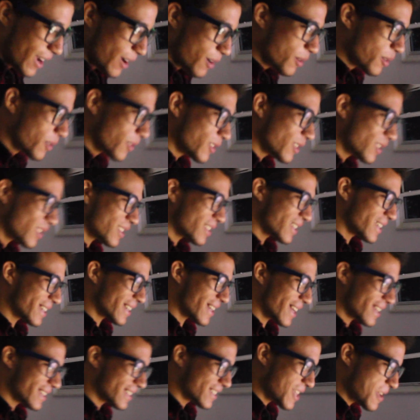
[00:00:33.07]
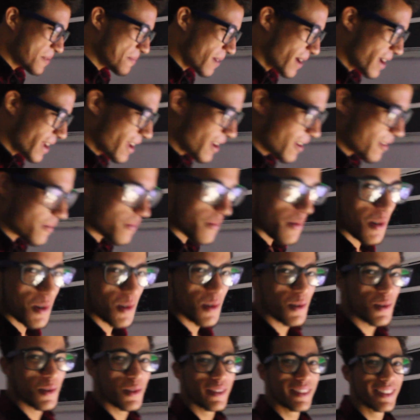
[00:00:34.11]
I don't think I see my
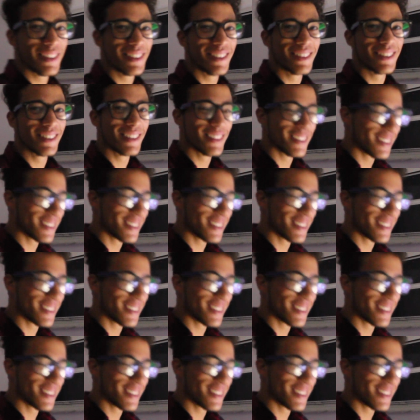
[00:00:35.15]
headphones.